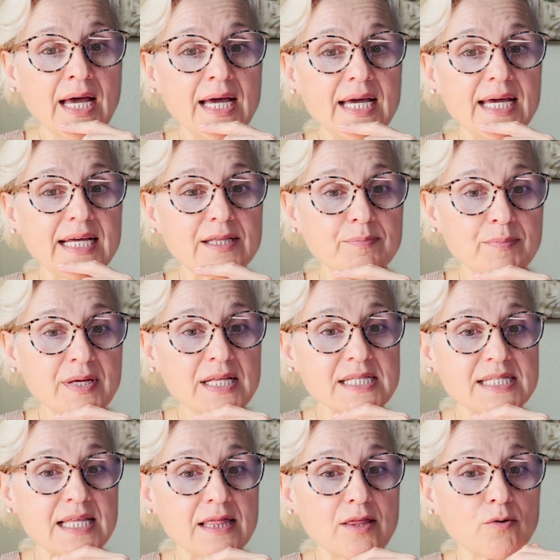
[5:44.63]
It means
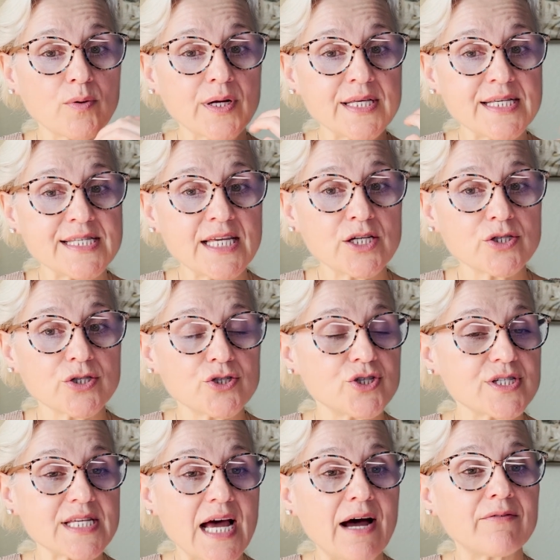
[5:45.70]
that the organization
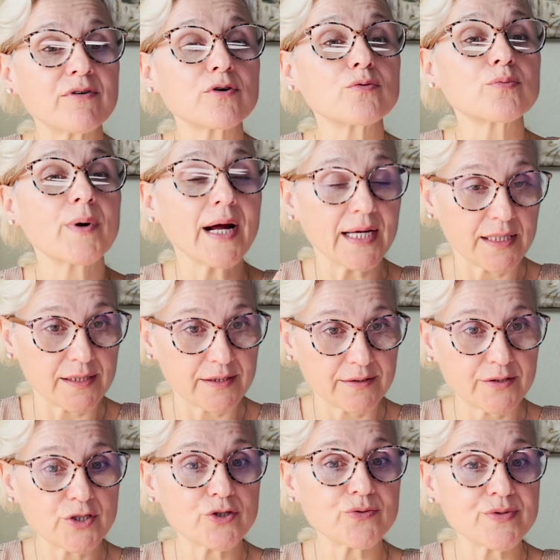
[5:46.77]
just have a right
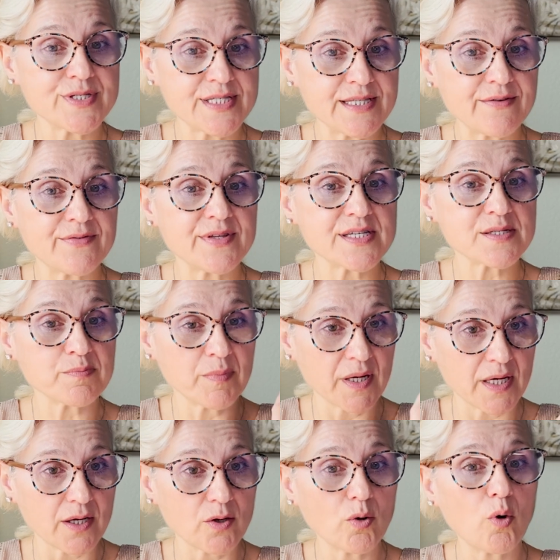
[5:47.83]
to receive this
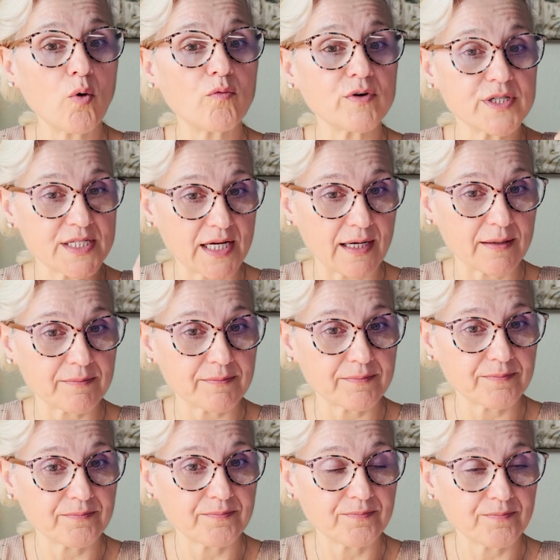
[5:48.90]
money over time.
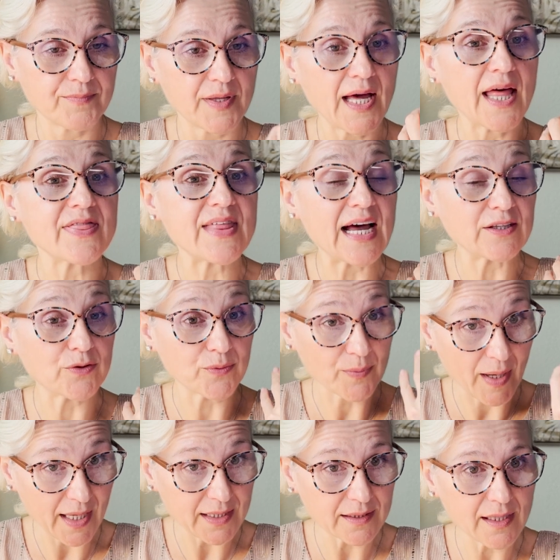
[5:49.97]
And that
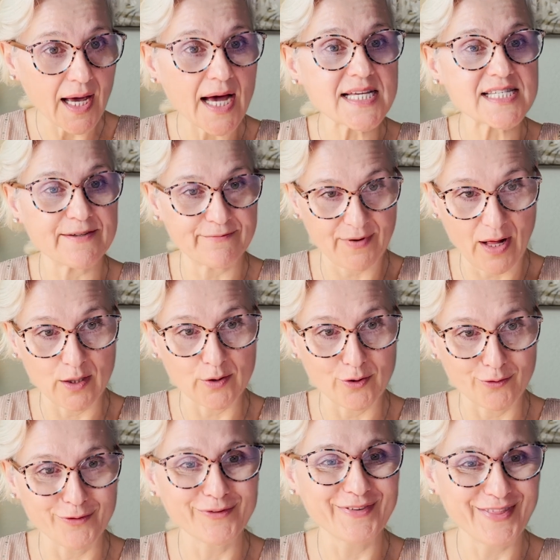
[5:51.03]
right has a
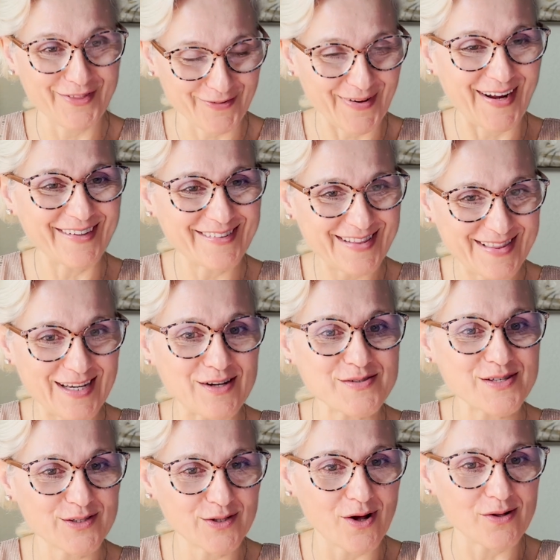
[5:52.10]
value,
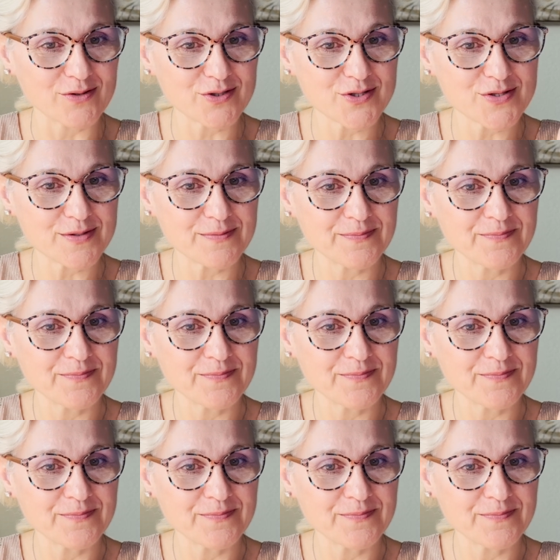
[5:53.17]
$300,000.